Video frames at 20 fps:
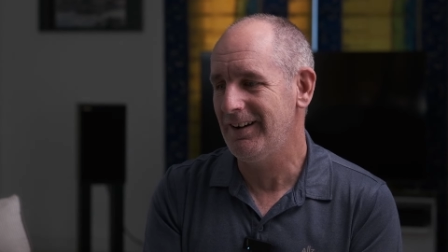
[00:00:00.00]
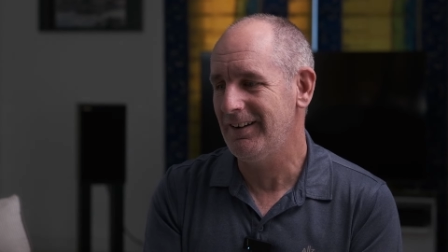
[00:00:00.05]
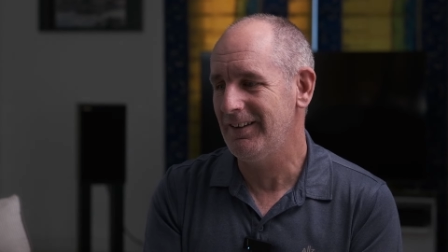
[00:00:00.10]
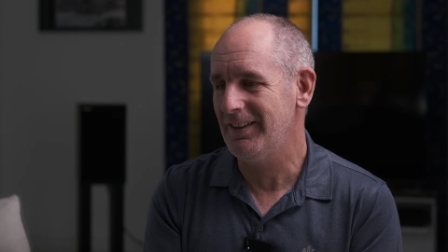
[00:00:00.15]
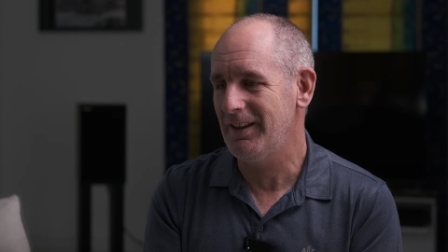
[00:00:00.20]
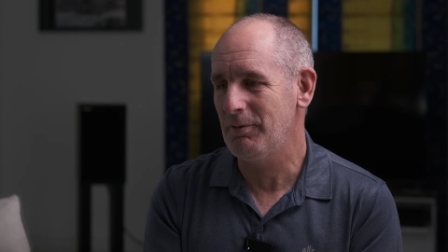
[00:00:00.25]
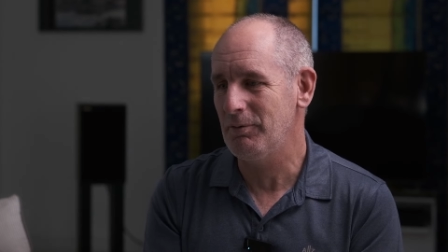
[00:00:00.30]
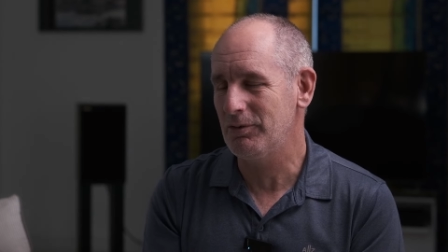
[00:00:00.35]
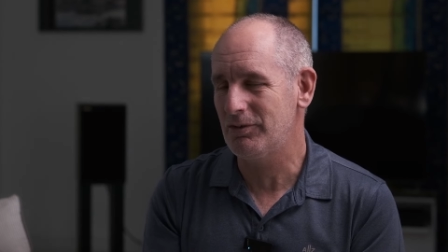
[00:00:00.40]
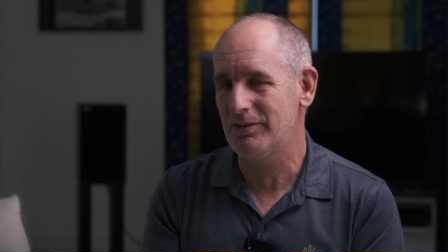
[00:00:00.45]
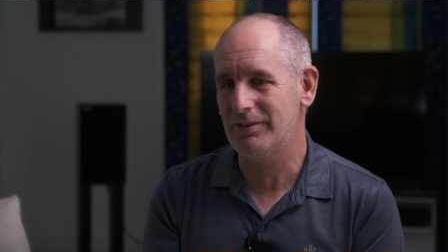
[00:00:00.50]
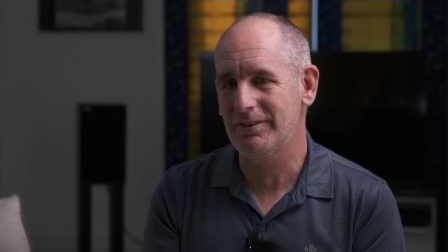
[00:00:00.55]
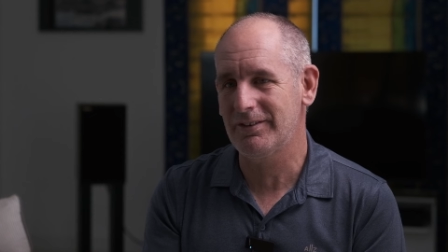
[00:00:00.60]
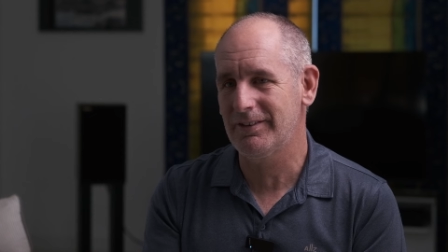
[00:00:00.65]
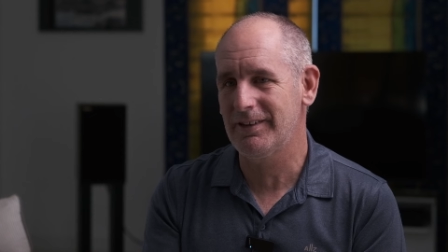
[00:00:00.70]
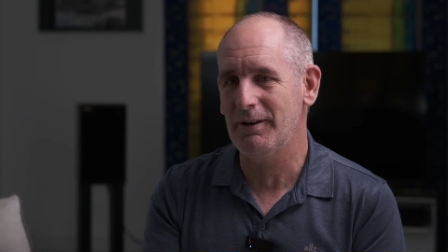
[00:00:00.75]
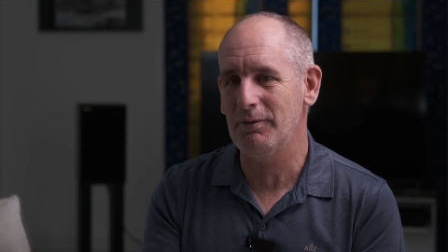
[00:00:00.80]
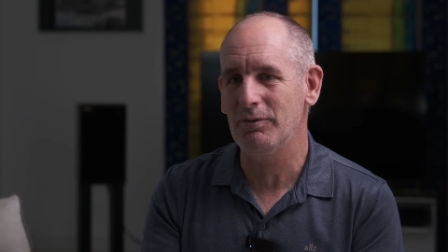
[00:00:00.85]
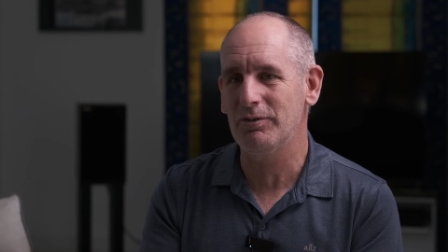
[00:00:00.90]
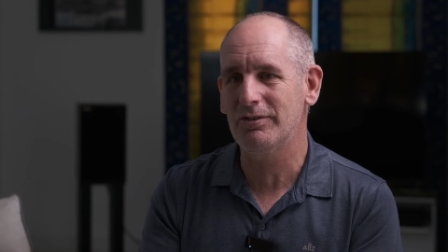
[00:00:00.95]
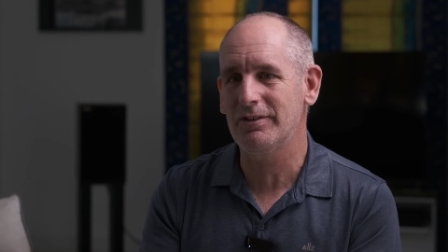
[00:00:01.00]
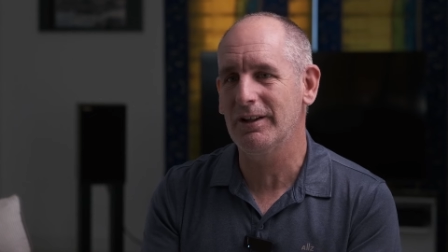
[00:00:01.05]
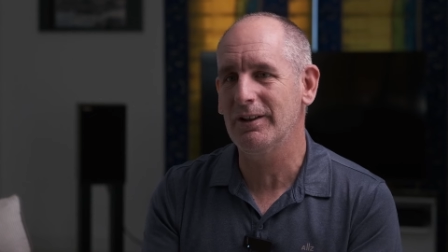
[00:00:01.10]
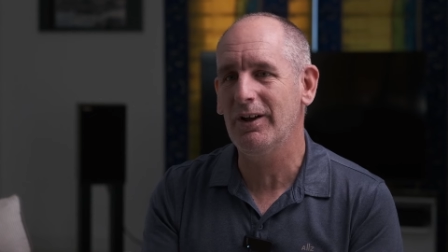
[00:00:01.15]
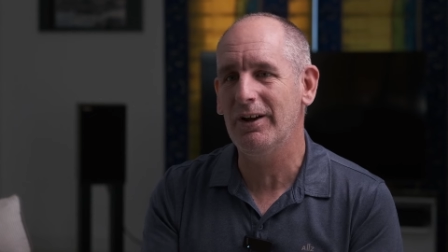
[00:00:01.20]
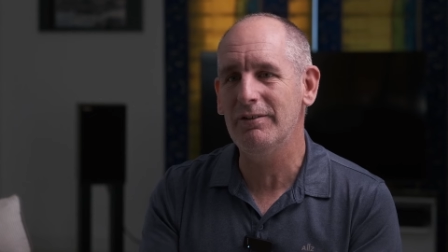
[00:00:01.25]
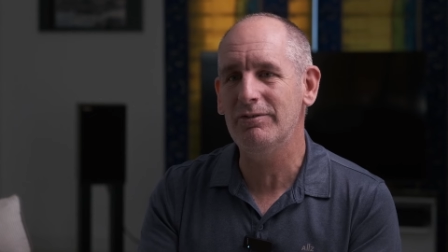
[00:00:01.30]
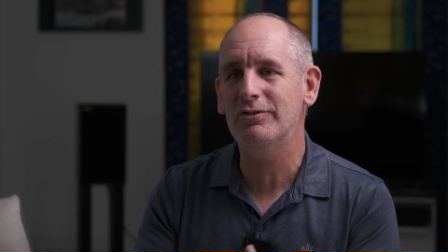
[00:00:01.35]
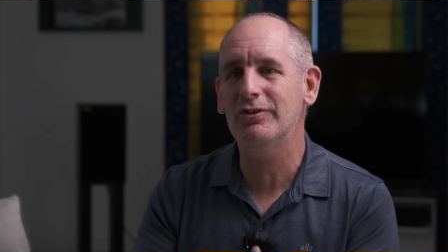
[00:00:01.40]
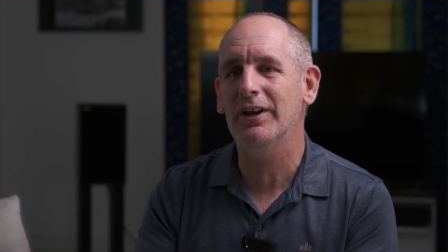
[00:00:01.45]
that was that was the
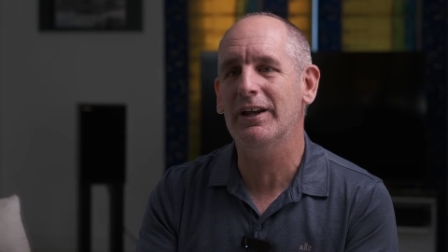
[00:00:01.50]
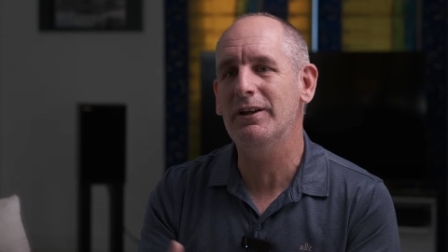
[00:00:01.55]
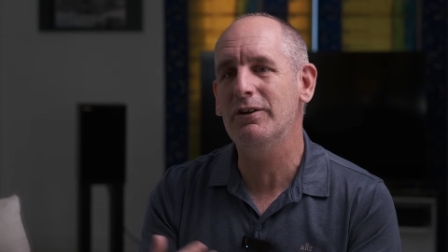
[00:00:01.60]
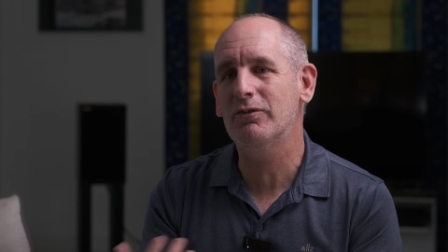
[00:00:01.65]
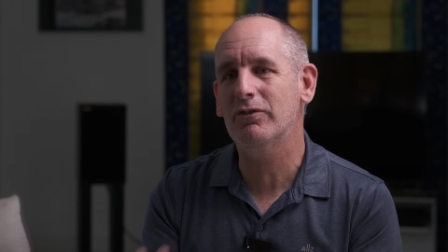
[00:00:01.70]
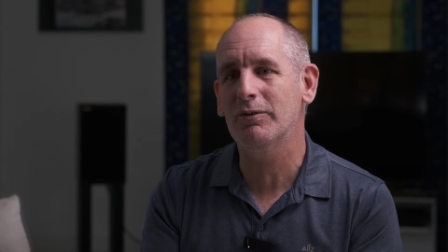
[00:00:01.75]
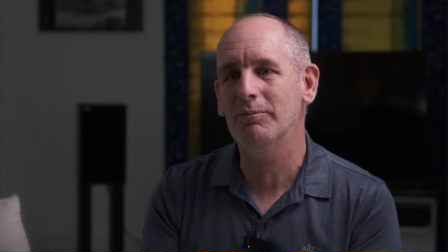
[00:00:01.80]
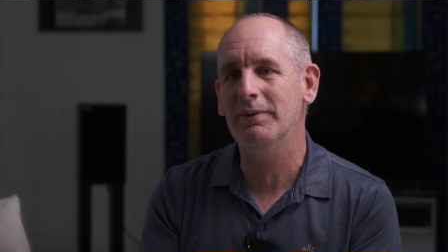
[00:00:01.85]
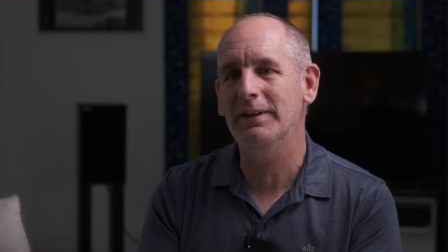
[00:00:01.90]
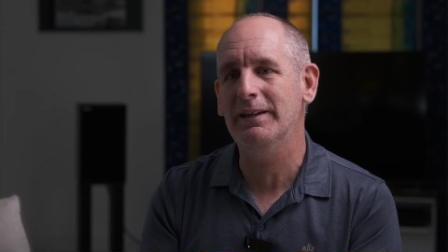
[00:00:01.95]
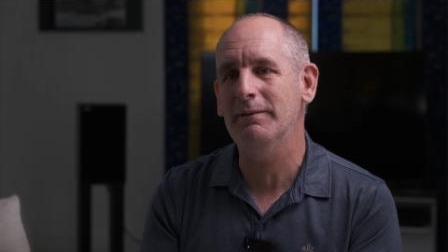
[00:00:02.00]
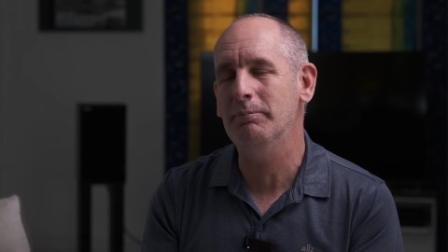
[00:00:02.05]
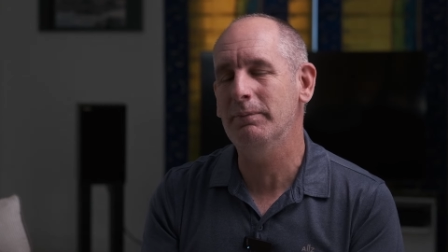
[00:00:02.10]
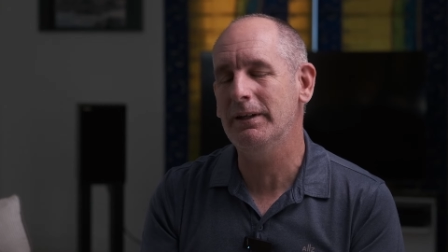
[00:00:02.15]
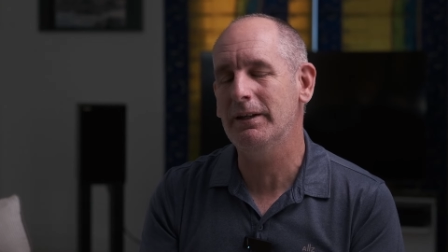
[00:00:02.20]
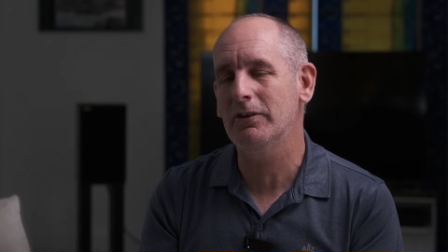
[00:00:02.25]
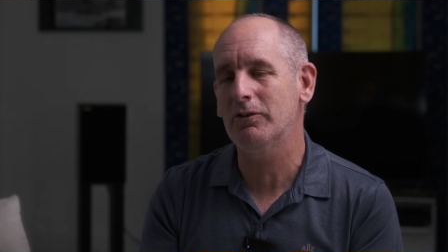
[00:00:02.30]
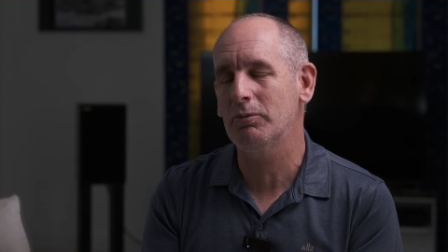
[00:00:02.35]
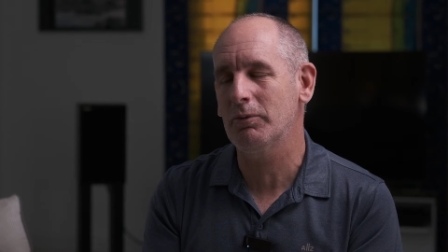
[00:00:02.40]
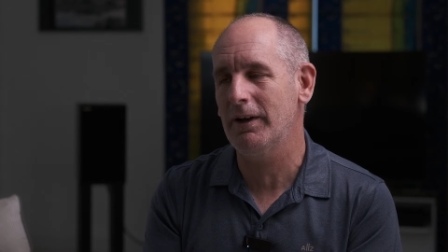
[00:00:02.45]
life change for me because